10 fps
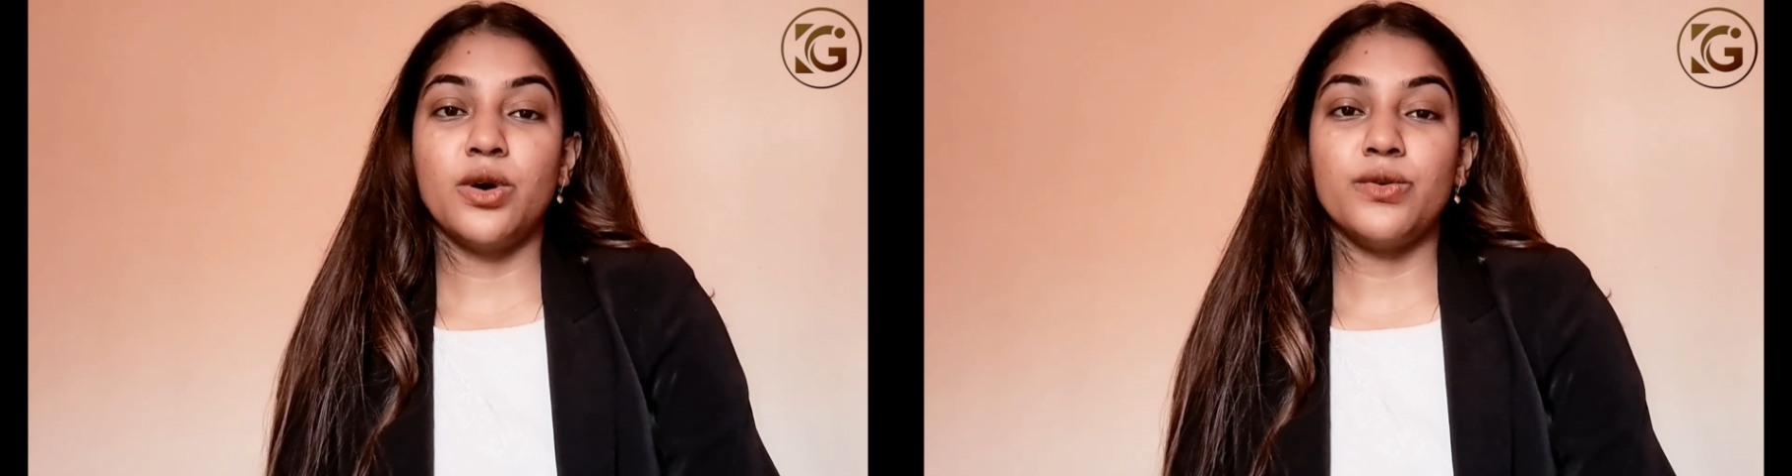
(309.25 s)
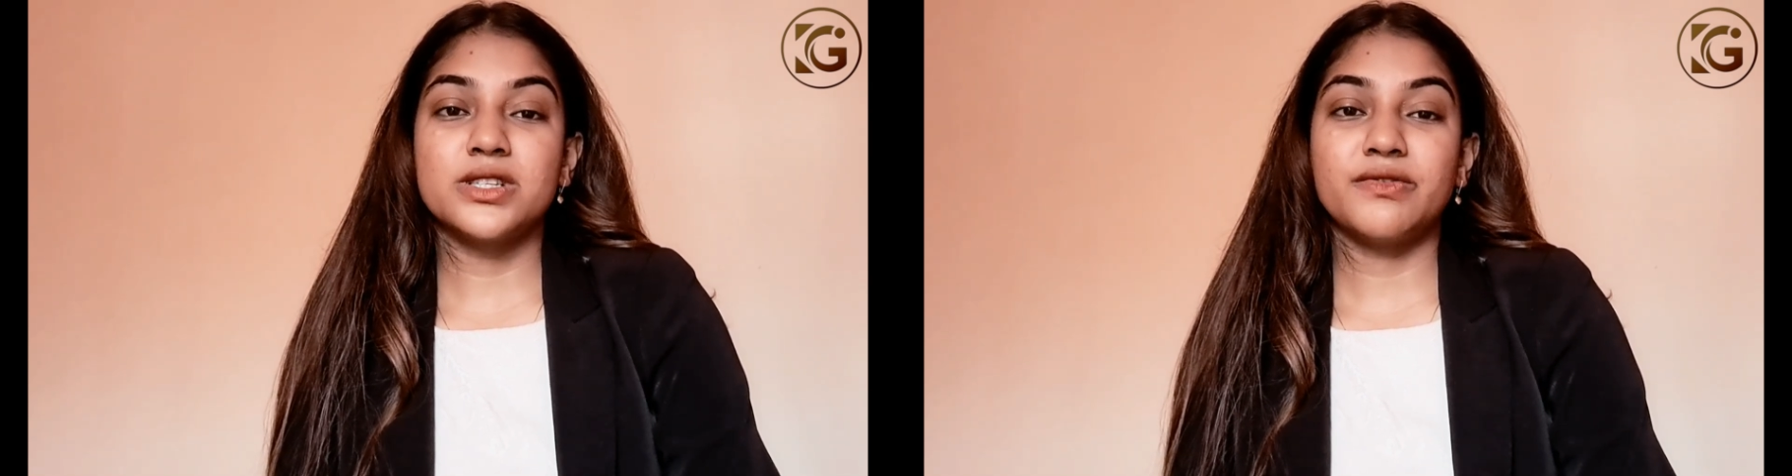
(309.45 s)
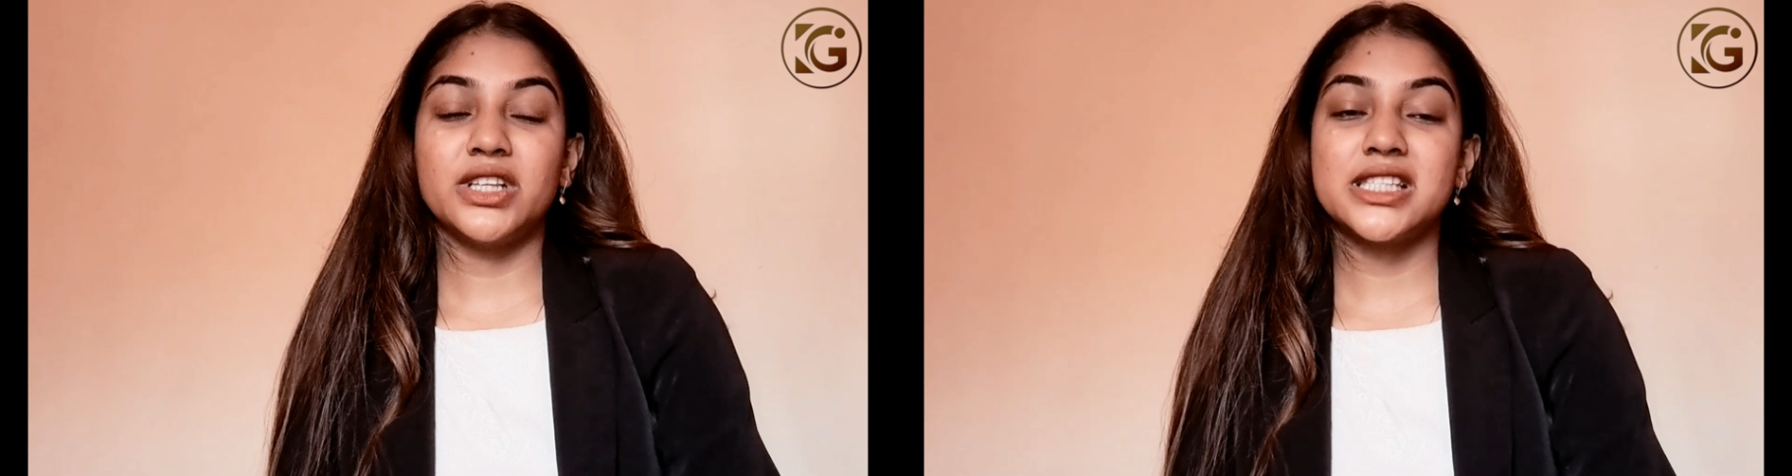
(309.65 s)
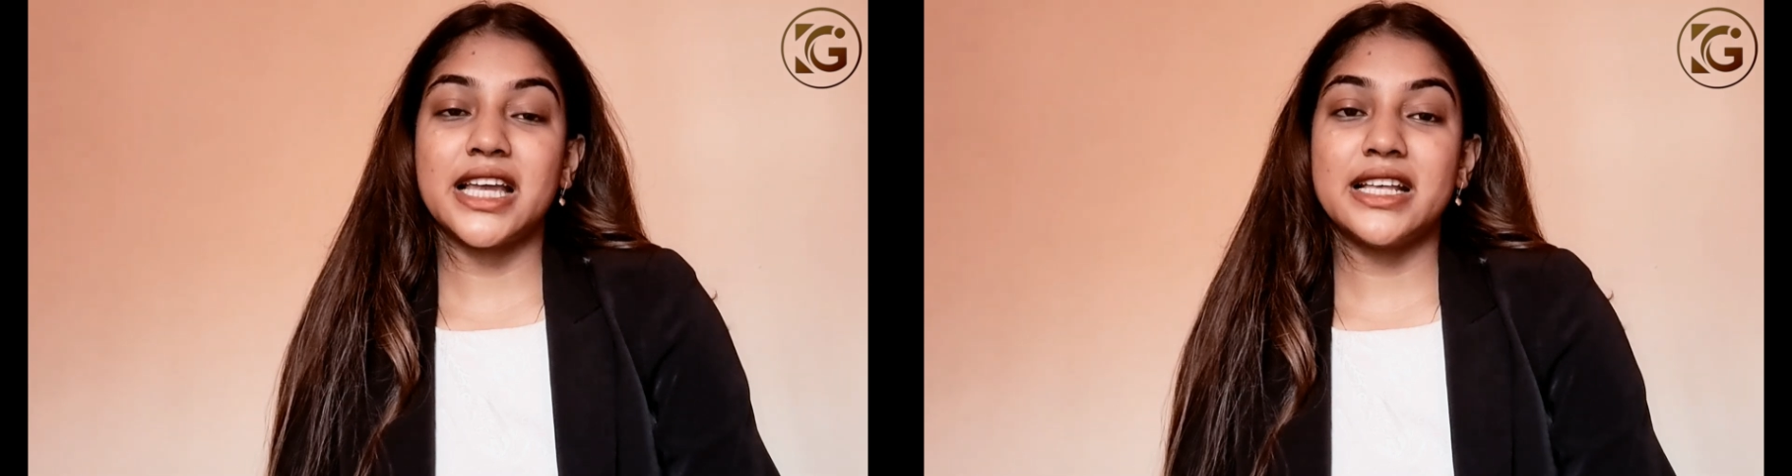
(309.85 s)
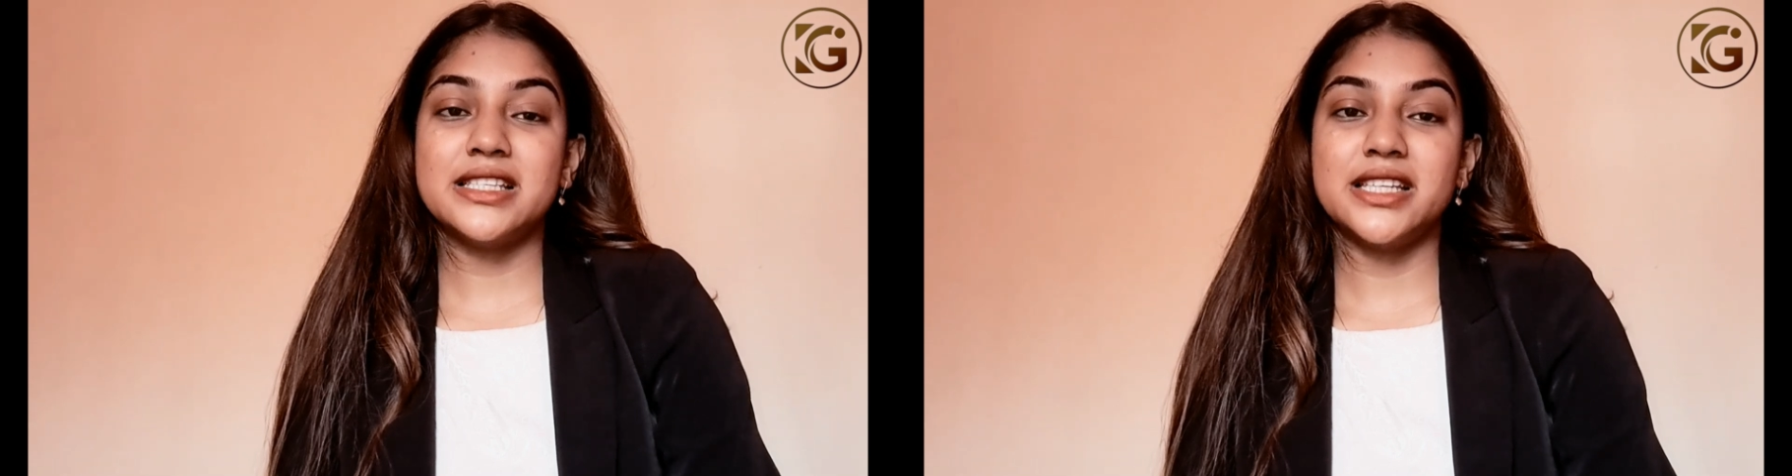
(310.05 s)
goes for the
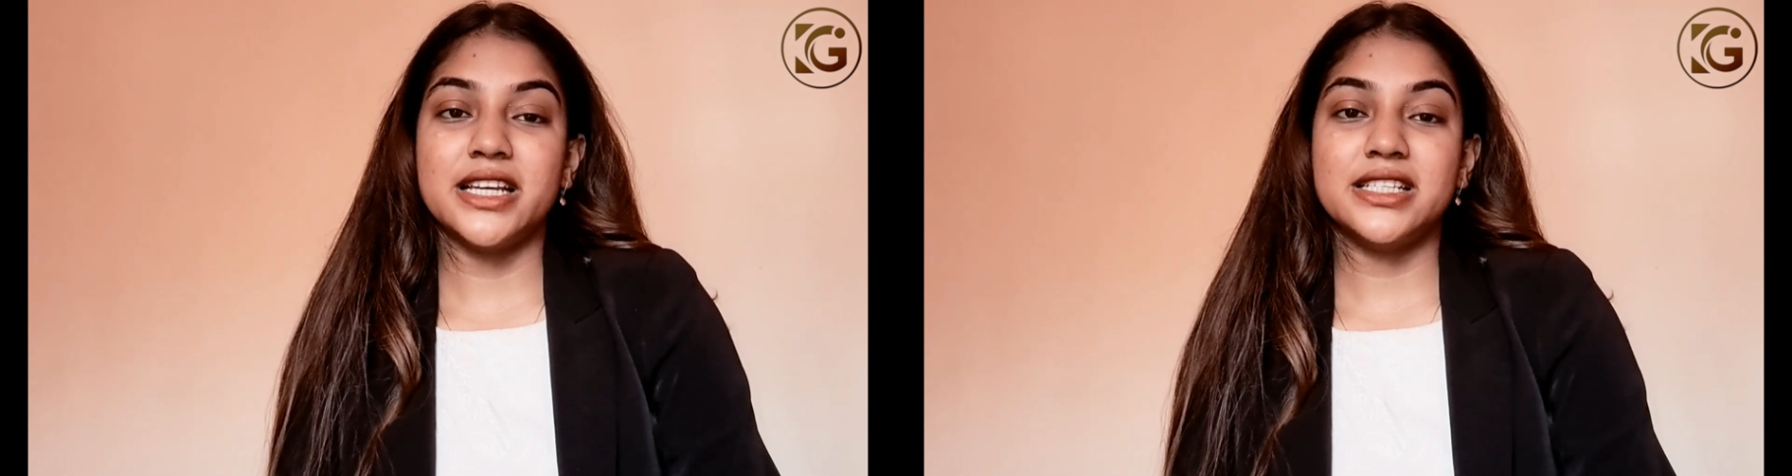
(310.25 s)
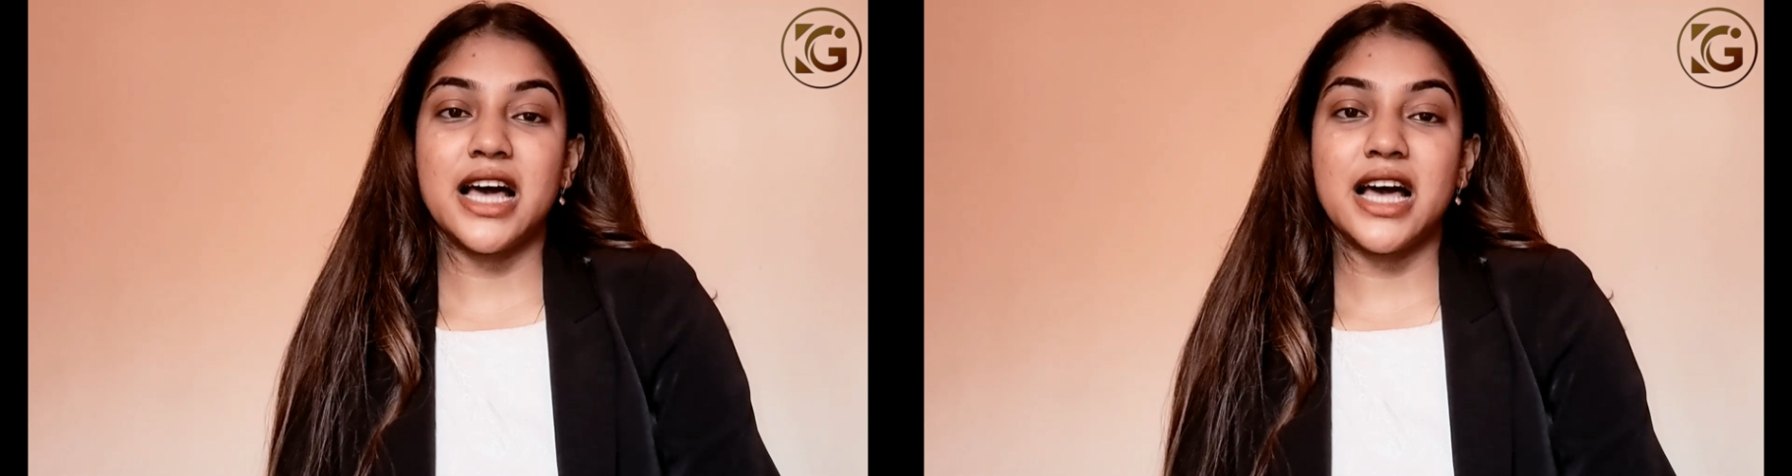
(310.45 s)
second stage,